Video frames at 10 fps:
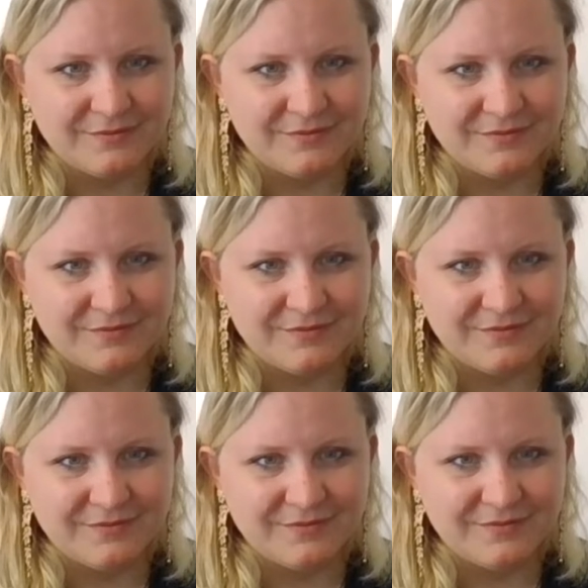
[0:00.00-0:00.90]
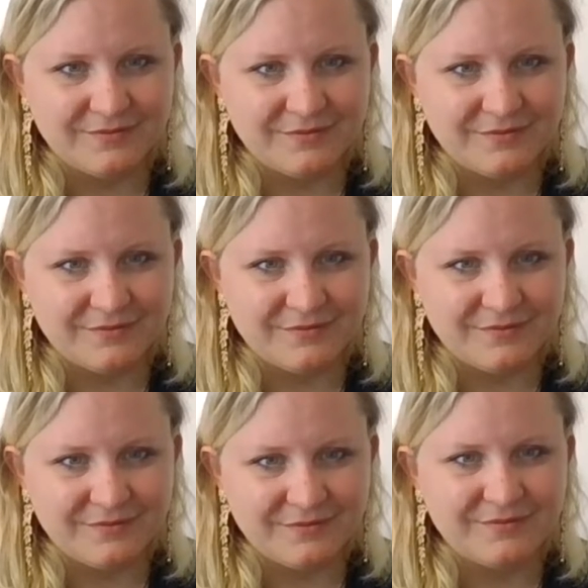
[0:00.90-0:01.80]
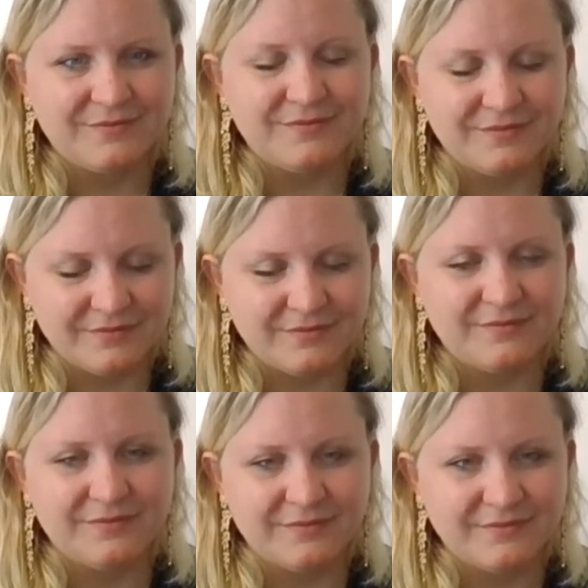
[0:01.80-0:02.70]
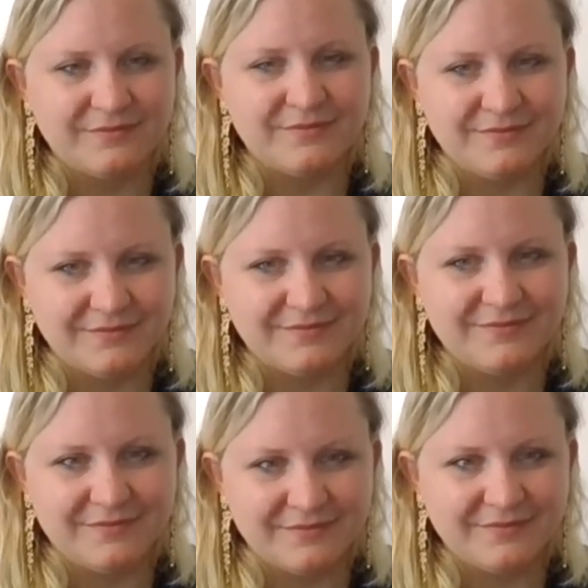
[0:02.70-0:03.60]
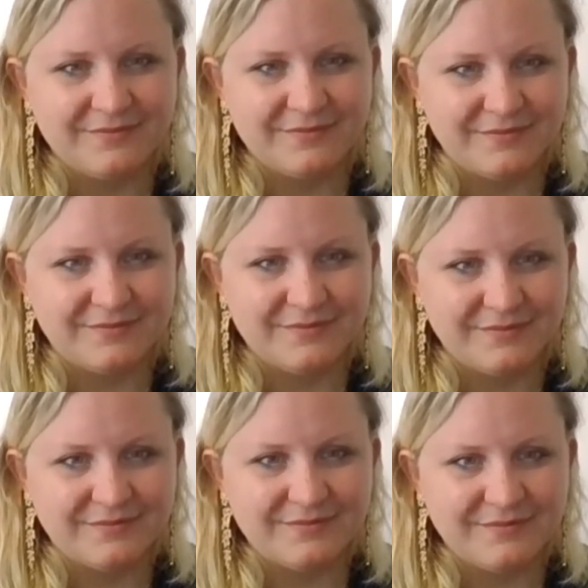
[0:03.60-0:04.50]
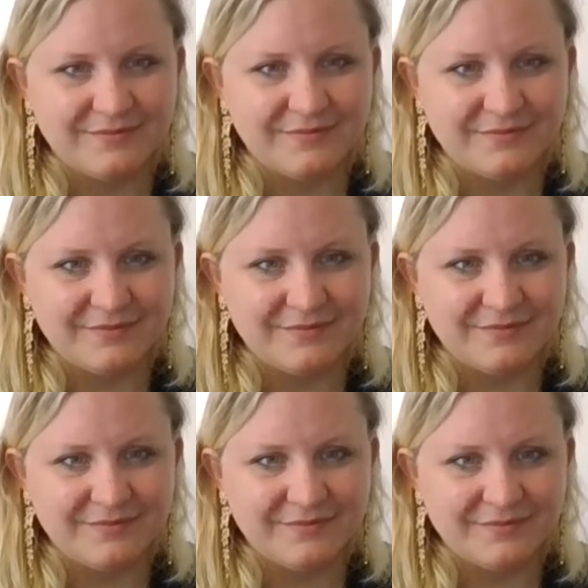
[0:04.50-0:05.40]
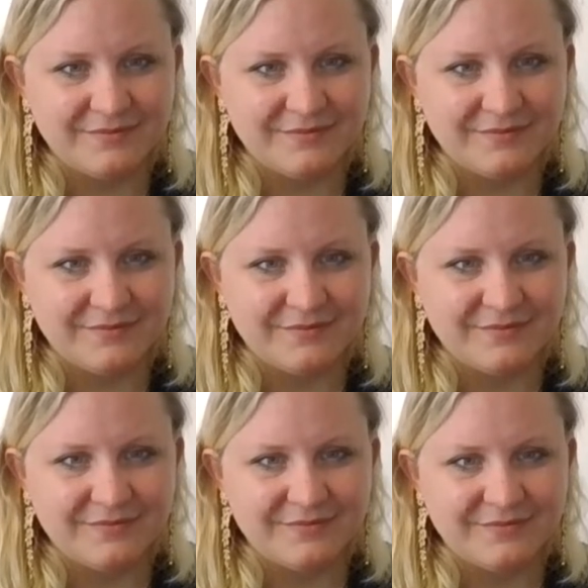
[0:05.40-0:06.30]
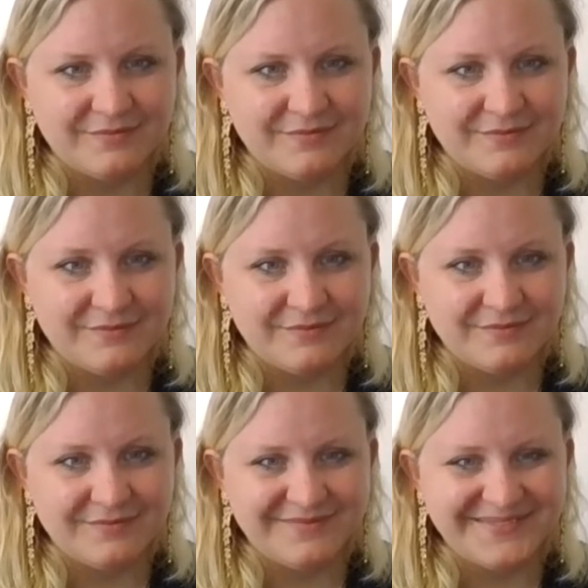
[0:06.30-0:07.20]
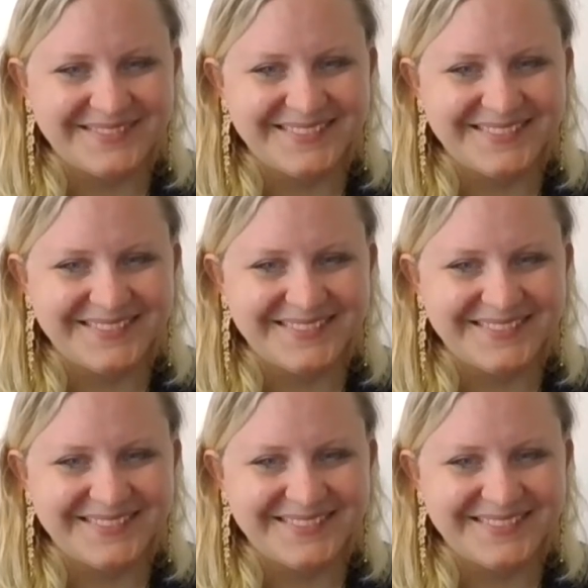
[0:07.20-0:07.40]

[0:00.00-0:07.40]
[no speech]